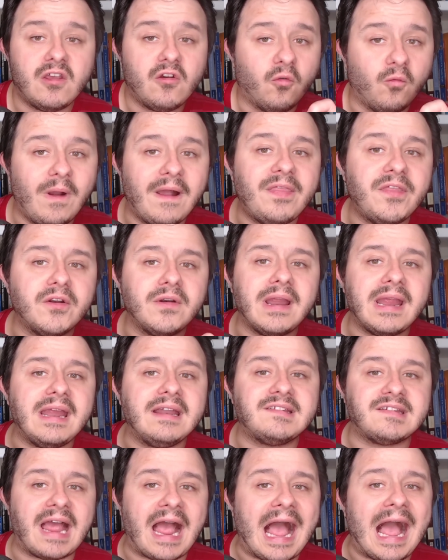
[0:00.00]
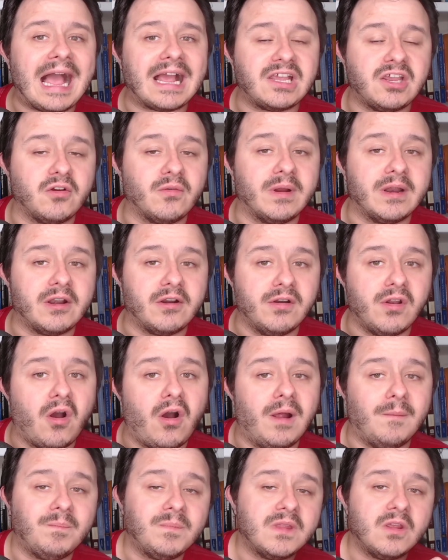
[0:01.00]
Whether it's accurate or
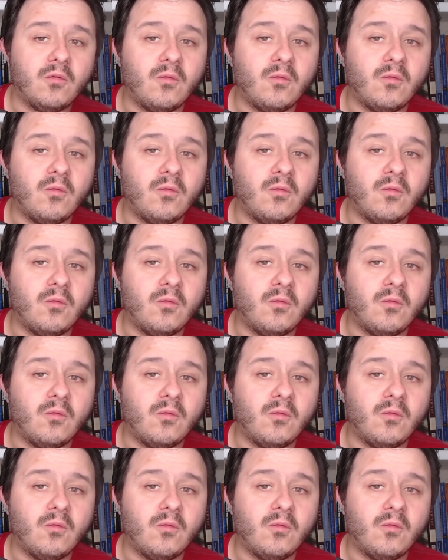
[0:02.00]
not,